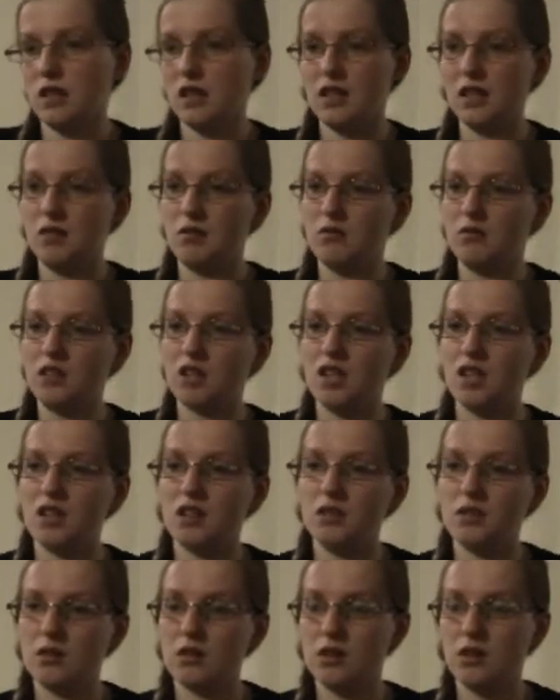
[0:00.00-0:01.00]
I don't
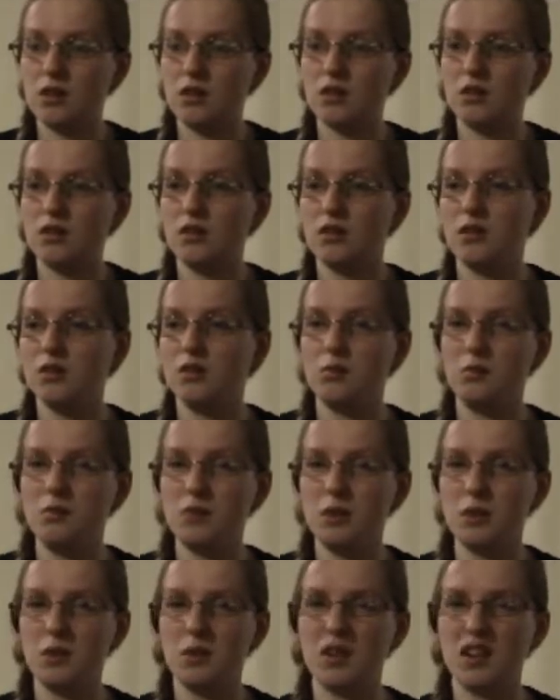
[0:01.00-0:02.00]
know,
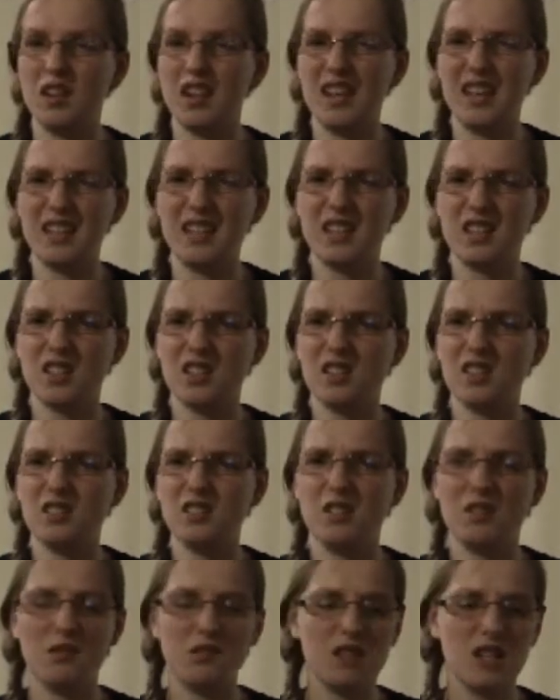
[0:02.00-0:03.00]
people collect
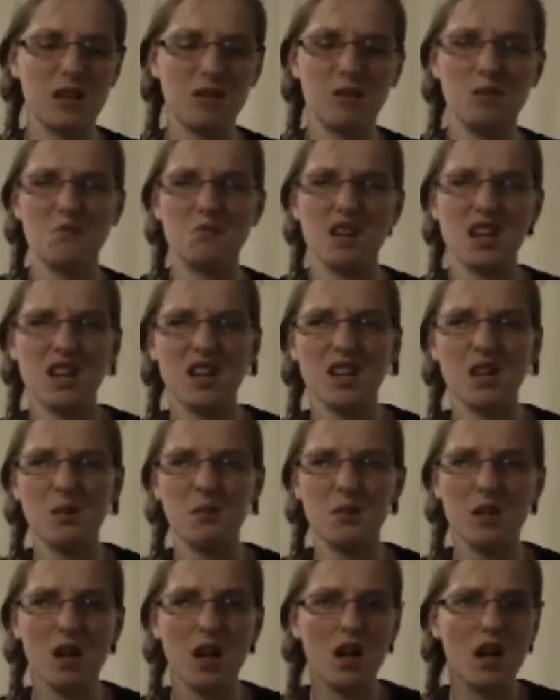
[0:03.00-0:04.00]
different types of makeup.